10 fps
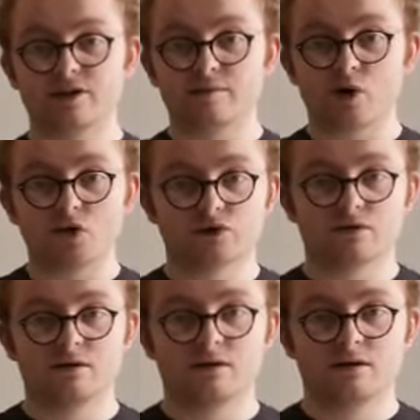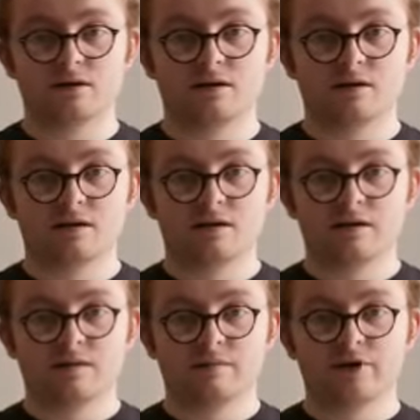of an apostle,
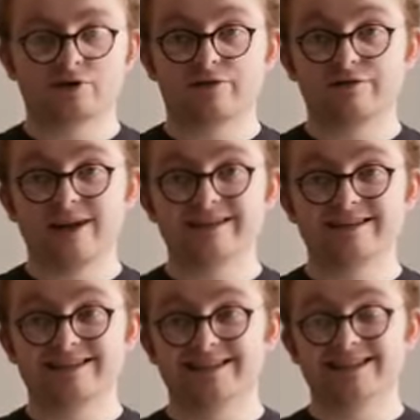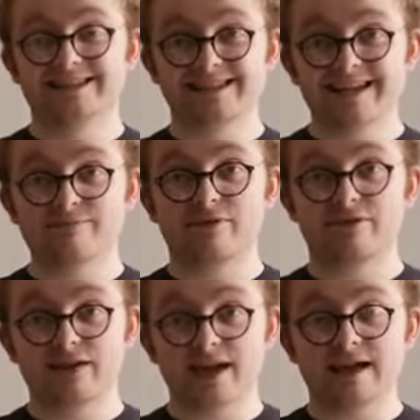because our faith is in the same
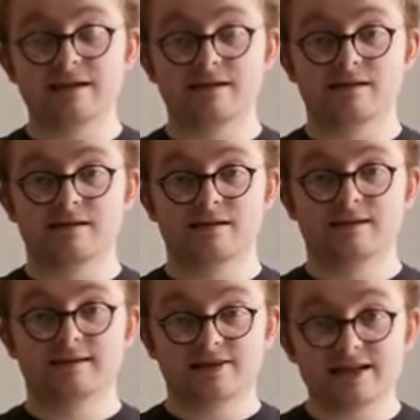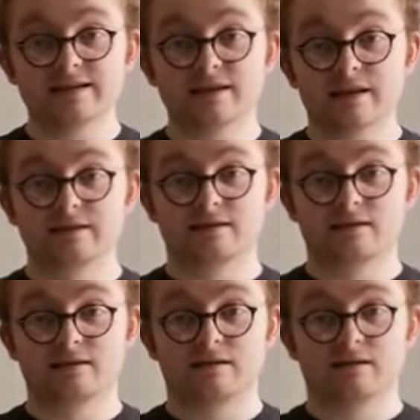thing, Jesus.